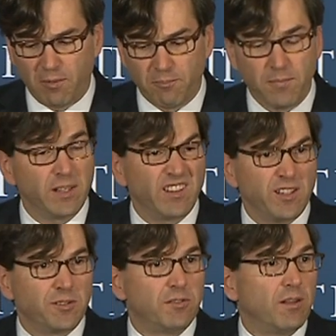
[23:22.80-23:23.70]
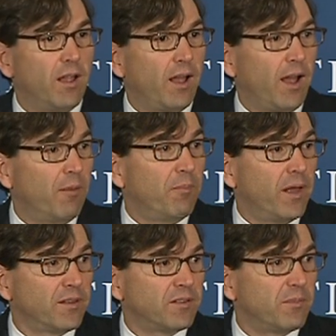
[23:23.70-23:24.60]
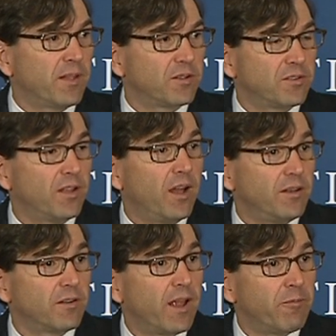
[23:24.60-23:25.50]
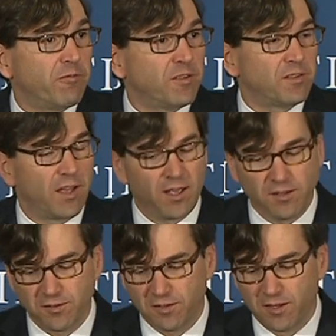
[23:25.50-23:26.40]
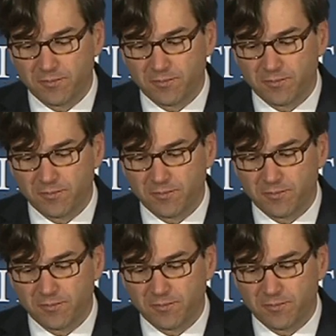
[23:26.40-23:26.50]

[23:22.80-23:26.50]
may lead policymakers to underemphasize